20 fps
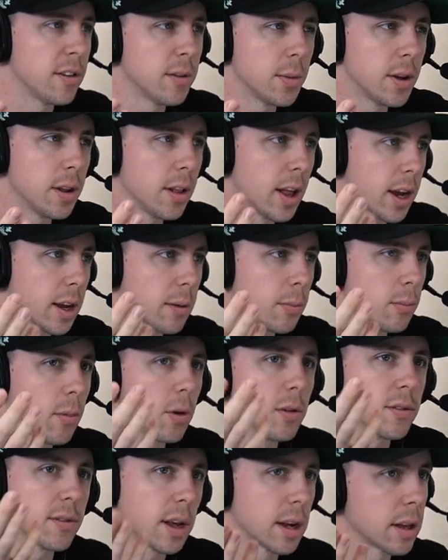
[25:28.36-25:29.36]
to be like
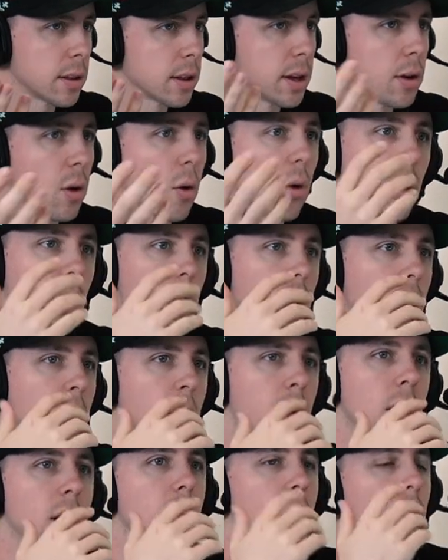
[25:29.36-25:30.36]
most likely or
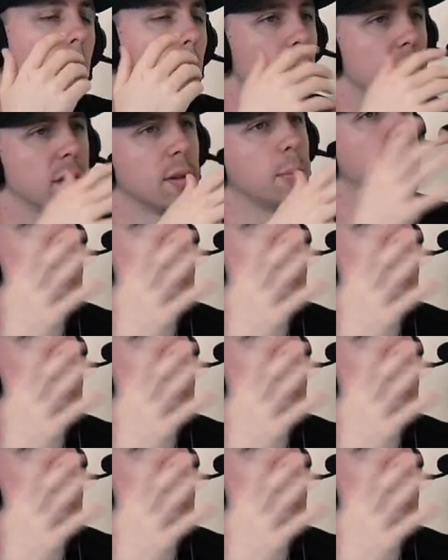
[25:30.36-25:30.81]
mm-hmm. or to